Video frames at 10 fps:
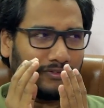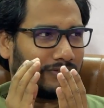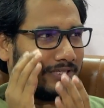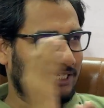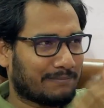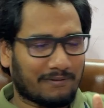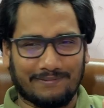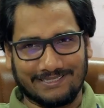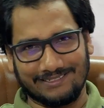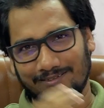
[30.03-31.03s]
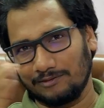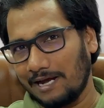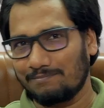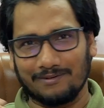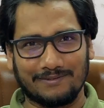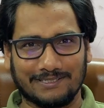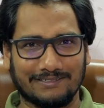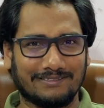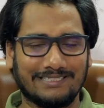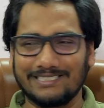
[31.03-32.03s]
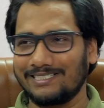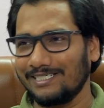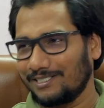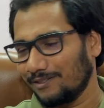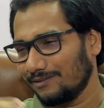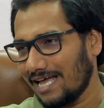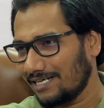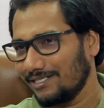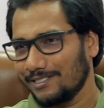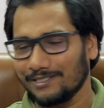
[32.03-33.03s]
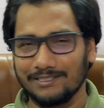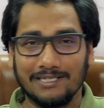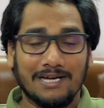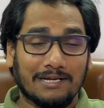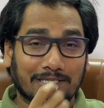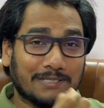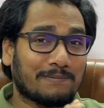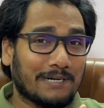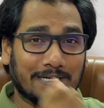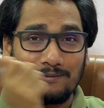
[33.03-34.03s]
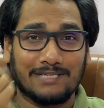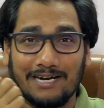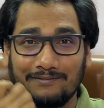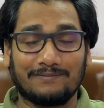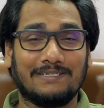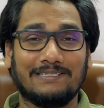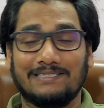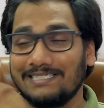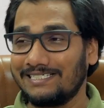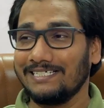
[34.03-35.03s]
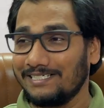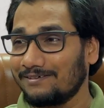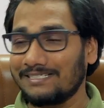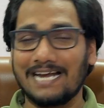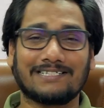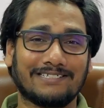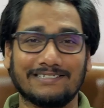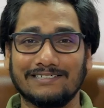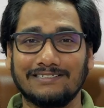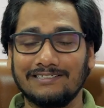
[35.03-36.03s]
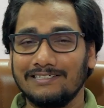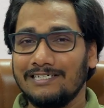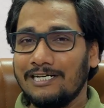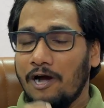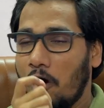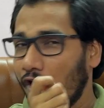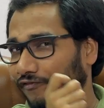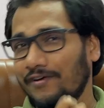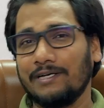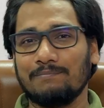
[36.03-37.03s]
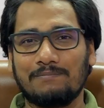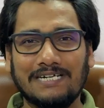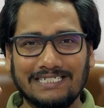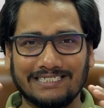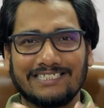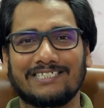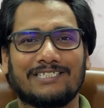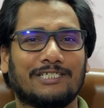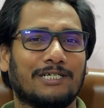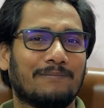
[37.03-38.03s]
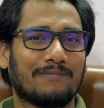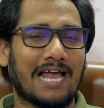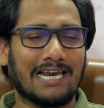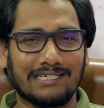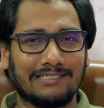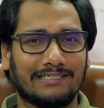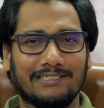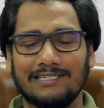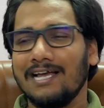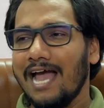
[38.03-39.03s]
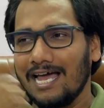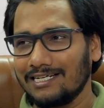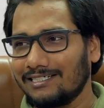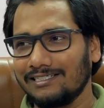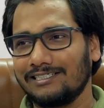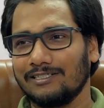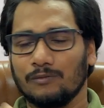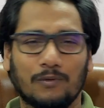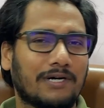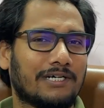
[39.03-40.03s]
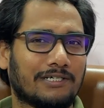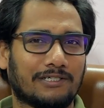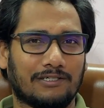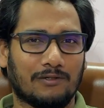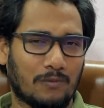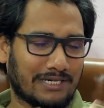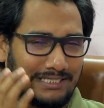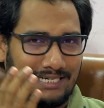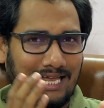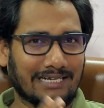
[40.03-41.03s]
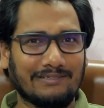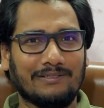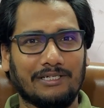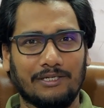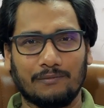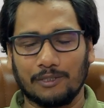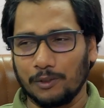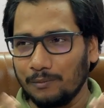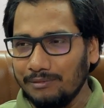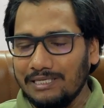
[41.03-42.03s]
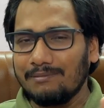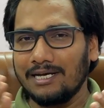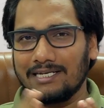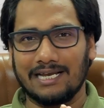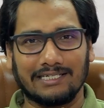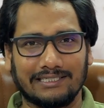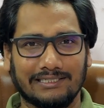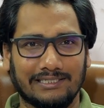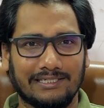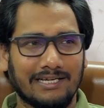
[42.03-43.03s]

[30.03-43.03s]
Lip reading: This professor or that professor, this teacher or that teacher, this friend or that friend, this senior or that senior often brings this term allegory, allegorical work. What is an allegory? What do you mean by an allegory?